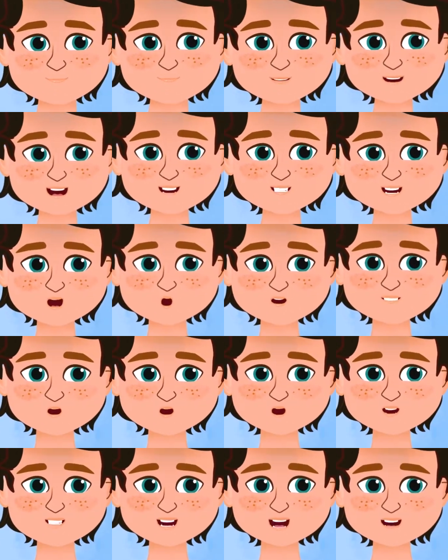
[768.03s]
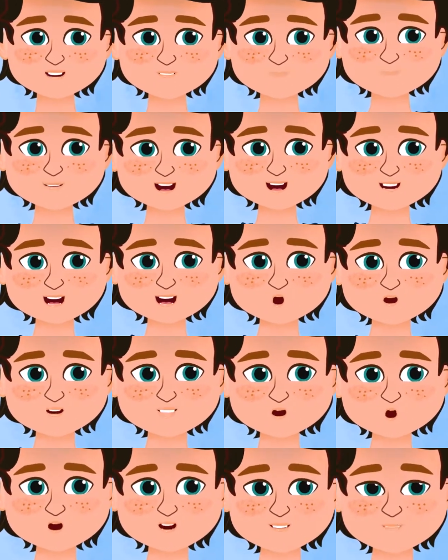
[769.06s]
that his brothers and sisters were waiting
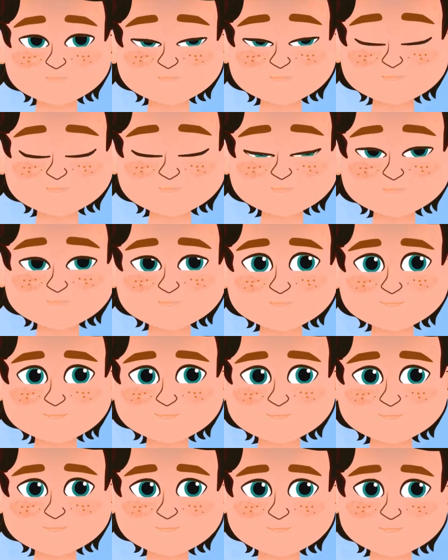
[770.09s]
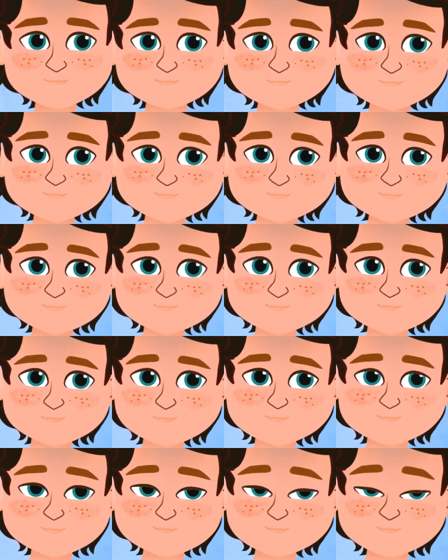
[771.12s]
for him. I asked him how many he
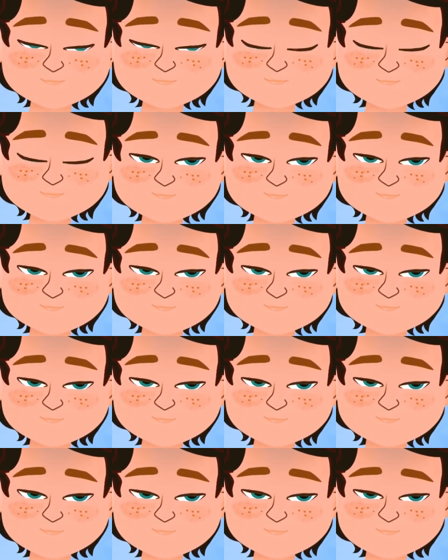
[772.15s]
had.